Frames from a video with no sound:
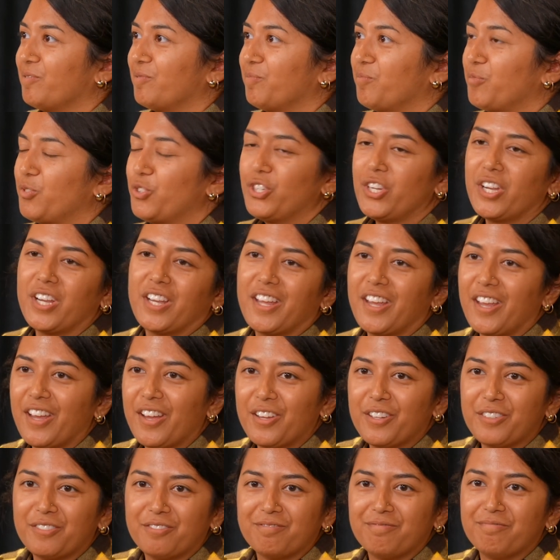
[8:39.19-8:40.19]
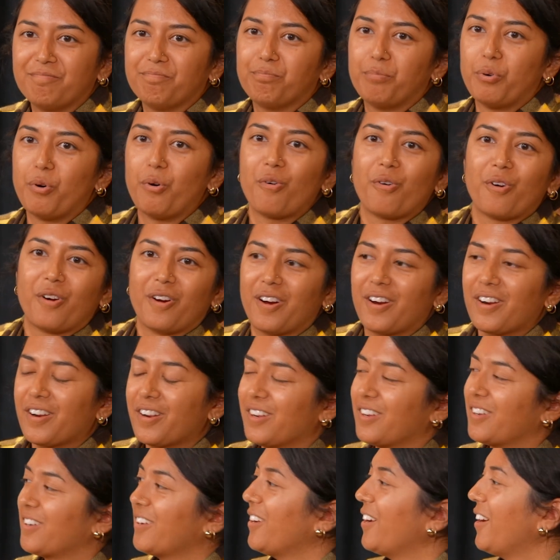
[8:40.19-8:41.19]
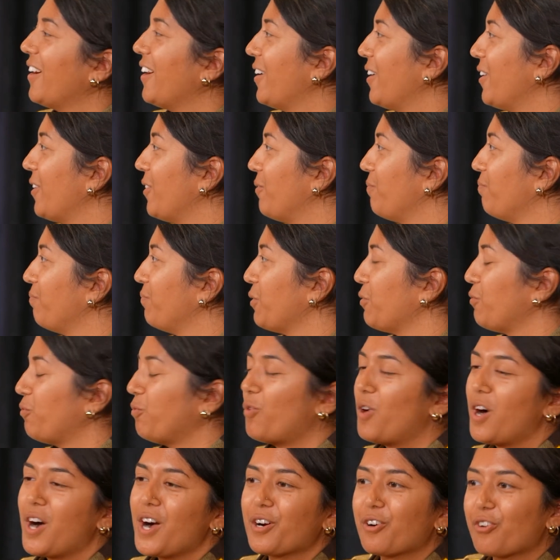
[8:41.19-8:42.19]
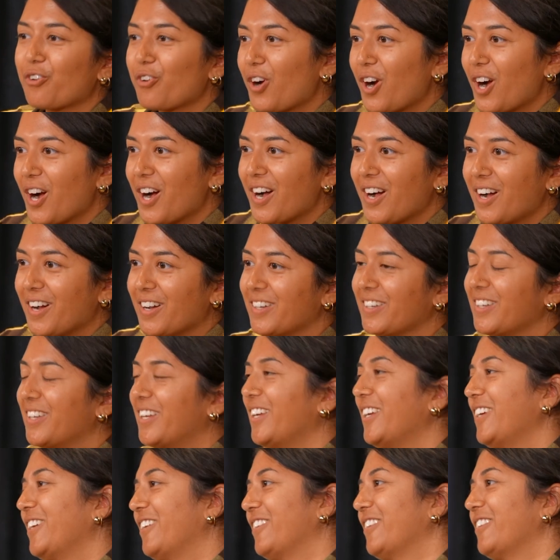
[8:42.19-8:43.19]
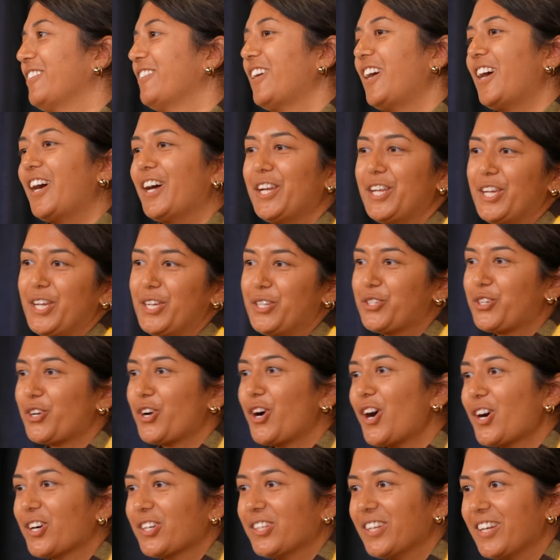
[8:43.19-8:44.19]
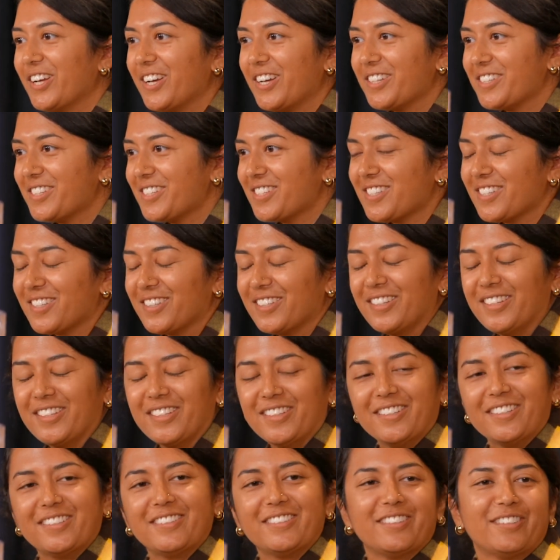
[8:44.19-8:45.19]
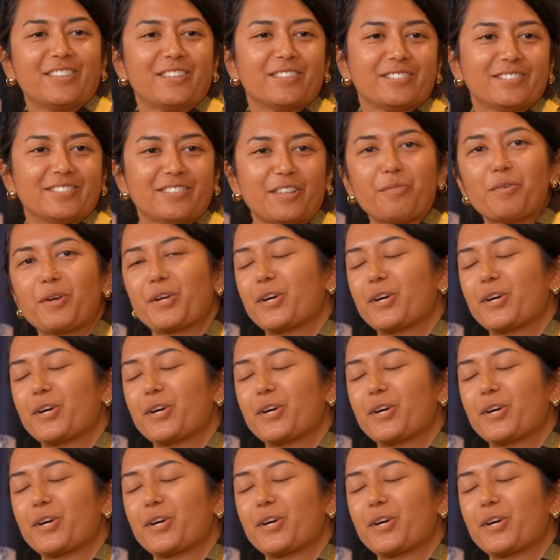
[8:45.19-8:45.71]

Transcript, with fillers: chicken, pork, foie gras, honey, chocolate. Oh my